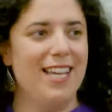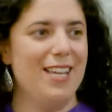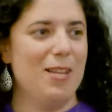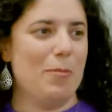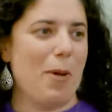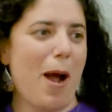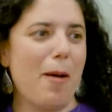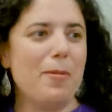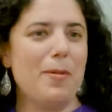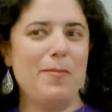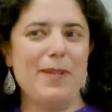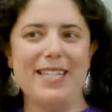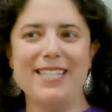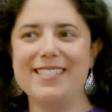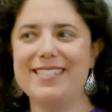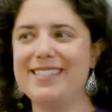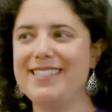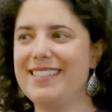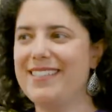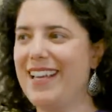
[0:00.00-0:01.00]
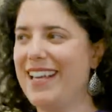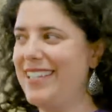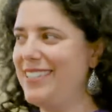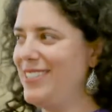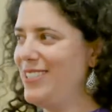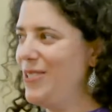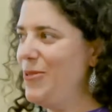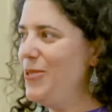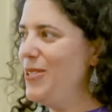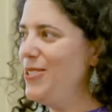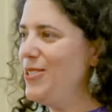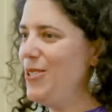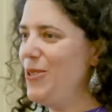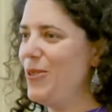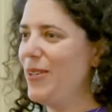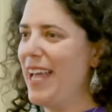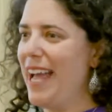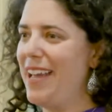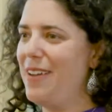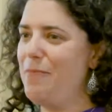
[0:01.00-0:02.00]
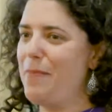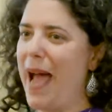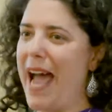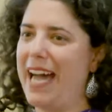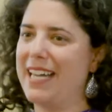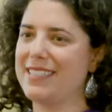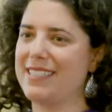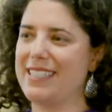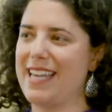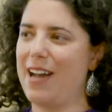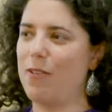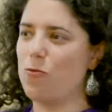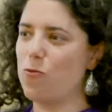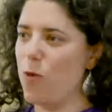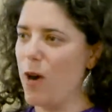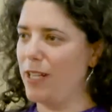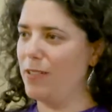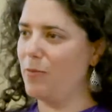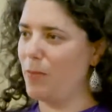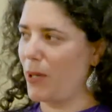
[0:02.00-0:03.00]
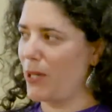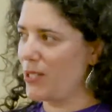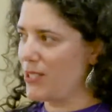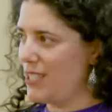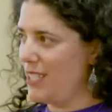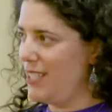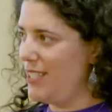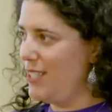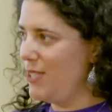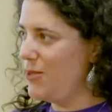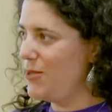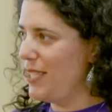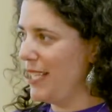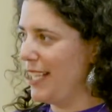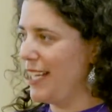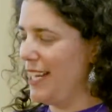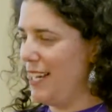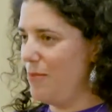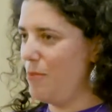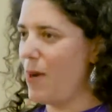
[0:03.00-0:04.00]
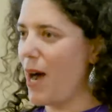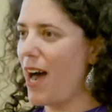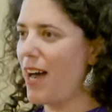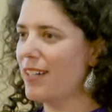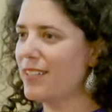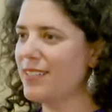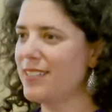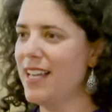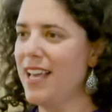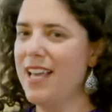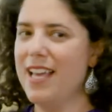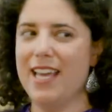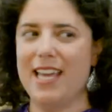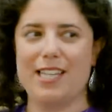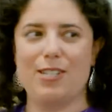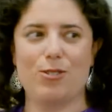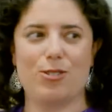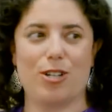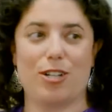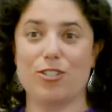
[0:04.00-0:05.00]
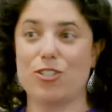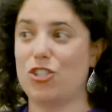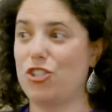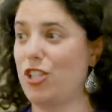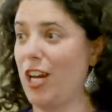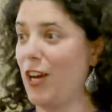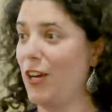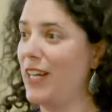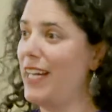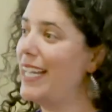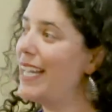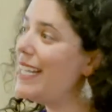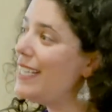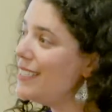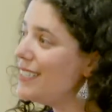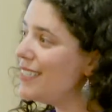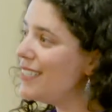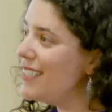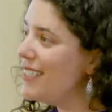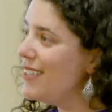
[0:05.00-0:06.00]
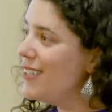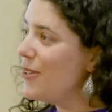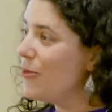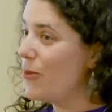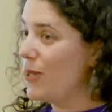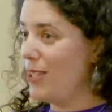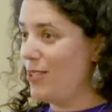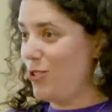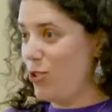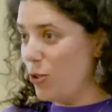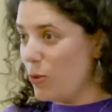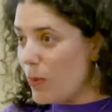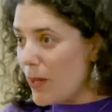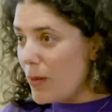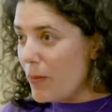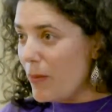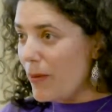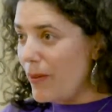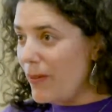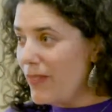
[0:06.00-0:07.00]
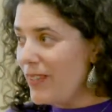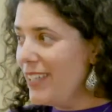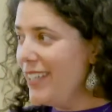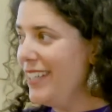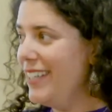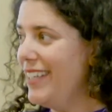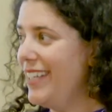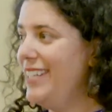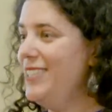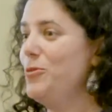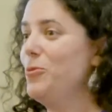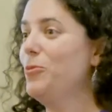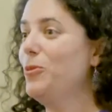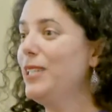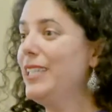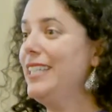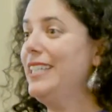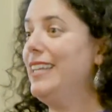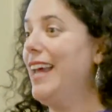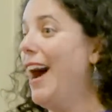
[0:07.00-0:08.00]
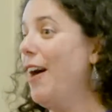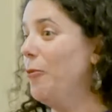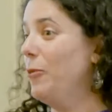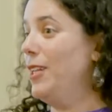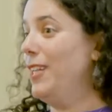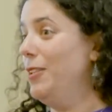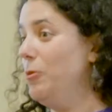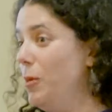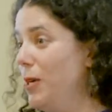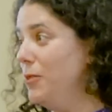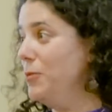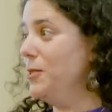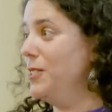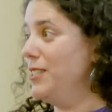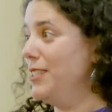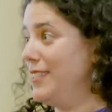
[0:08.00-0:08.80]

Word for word: The problem is, as soon as you get past that one person using an inbox and you start sharing it with two people, that is really not what email was